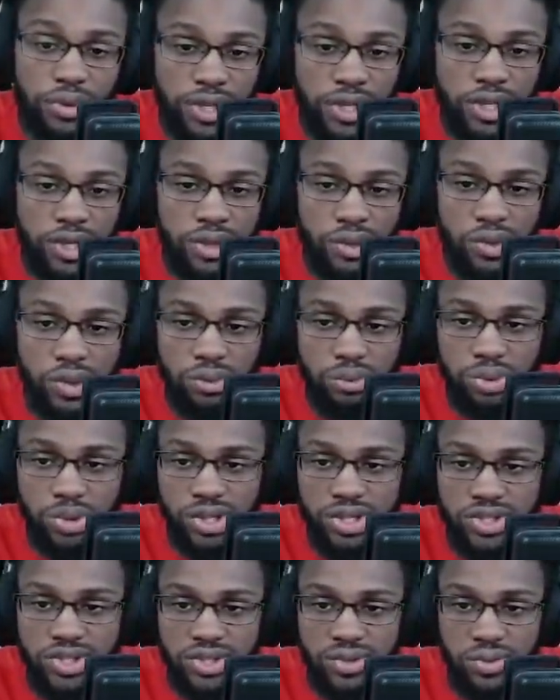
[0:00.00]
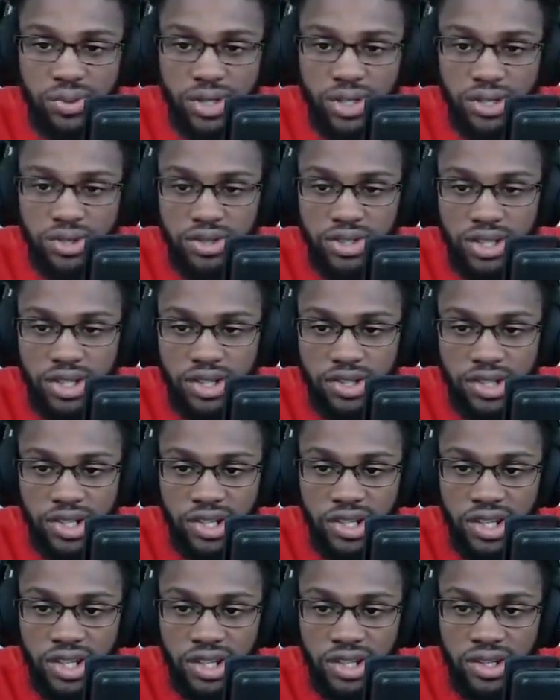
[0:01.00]
go to one place and 1 go the other.
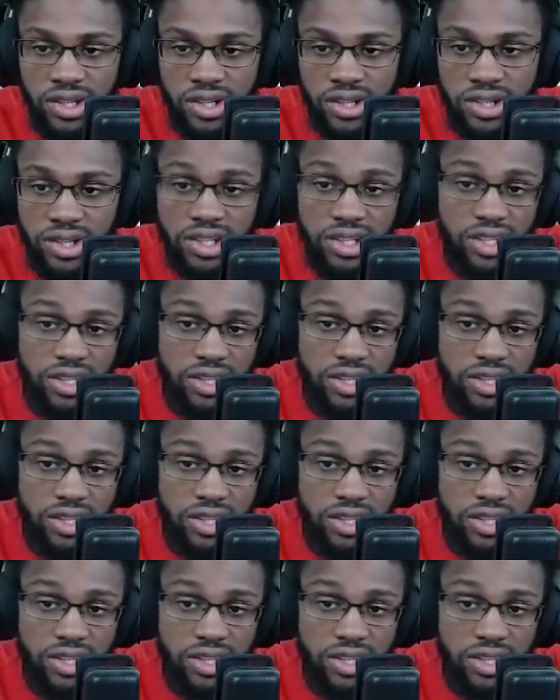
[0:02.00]
You can